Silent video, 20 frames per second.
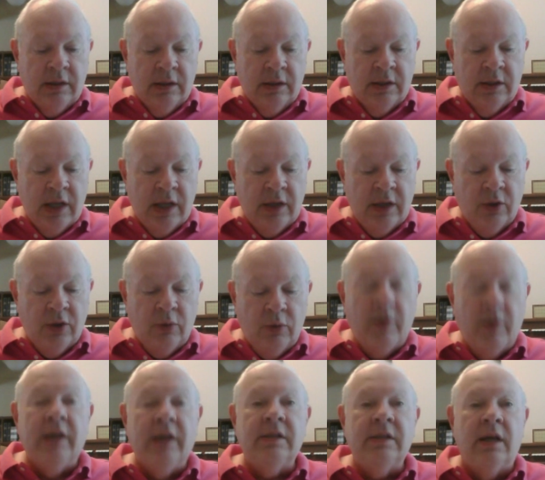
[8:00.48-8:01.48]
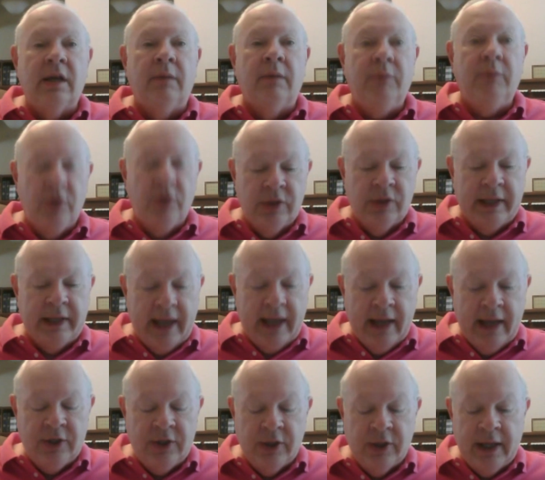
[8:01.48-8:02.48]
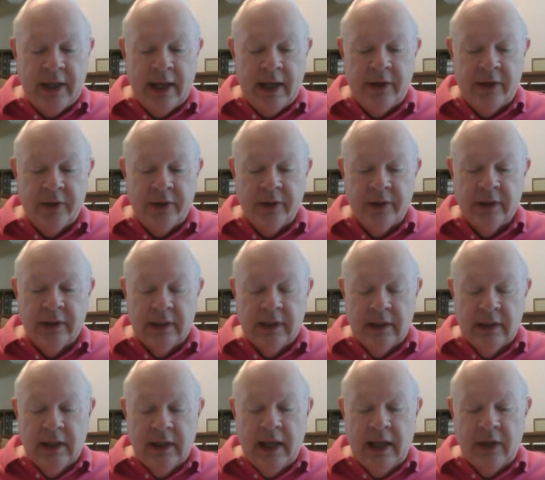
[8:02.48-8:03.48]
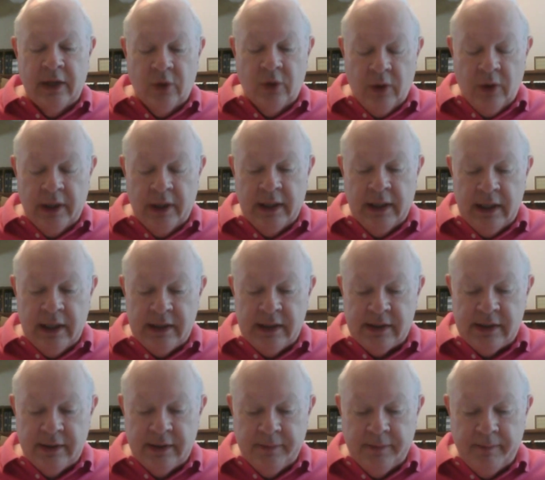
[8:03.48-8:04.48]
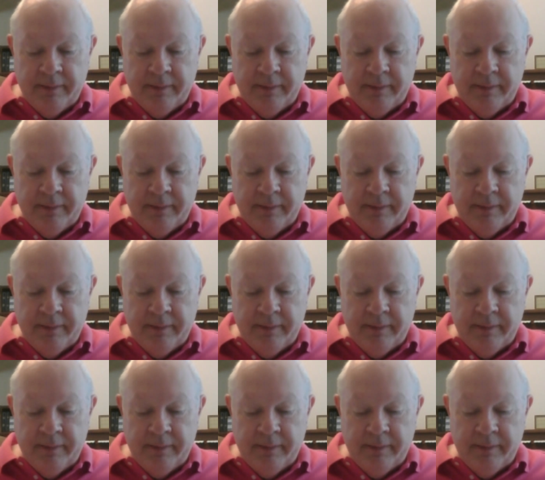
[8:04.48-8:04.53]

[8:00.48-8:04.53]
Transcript: Zundel was a music educator, an organist,